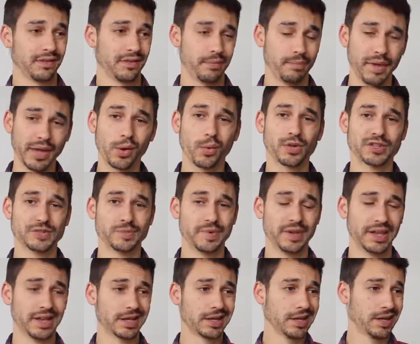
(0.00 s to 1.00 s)
the big ones
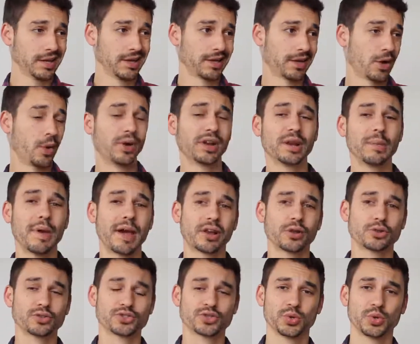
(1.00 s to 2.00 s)
being going to
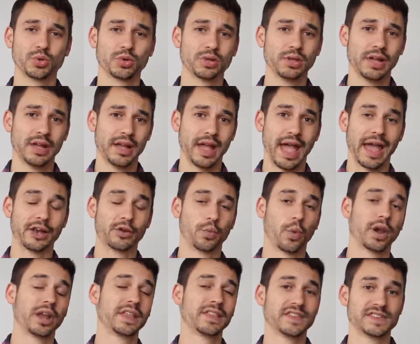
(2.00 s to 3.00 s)
medical school and
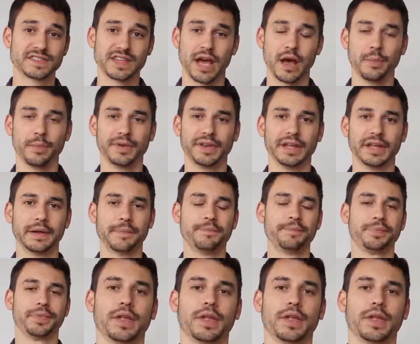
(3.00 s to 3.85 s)
running this company.